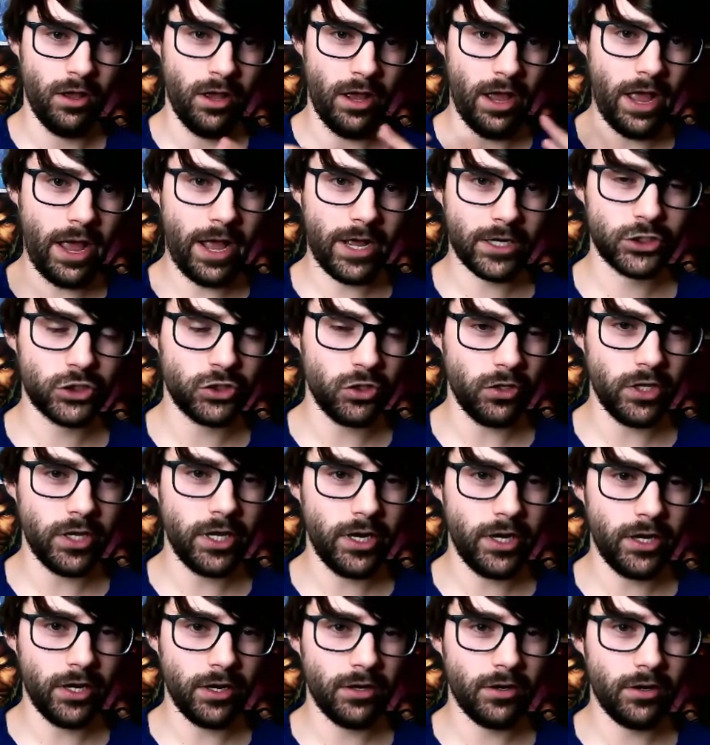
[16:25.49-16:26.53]

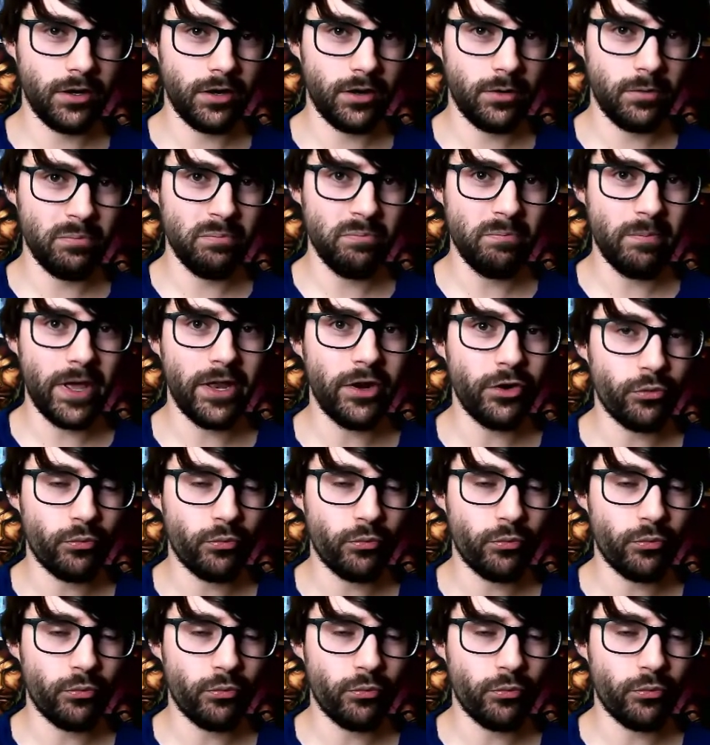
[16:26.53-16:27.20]
actually meta